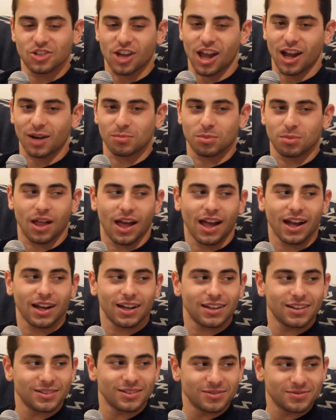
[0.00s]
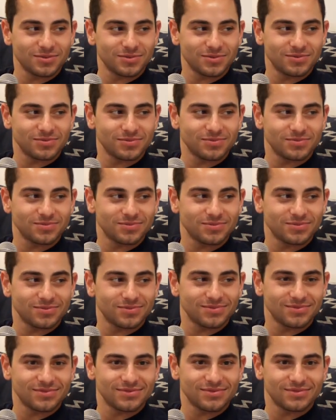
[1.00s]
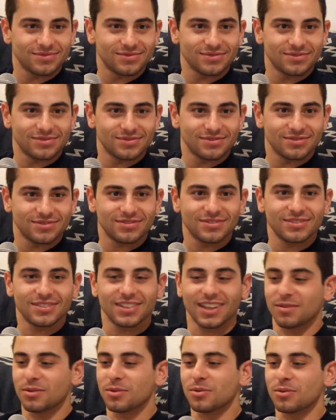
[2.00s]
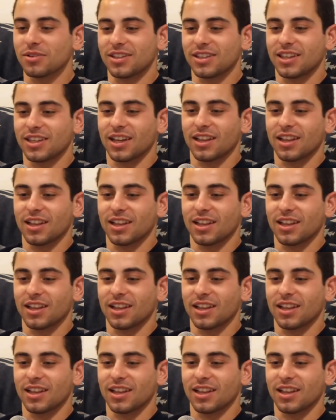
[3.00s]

Jack Black. You guys would crush as a comedy yeah, duo.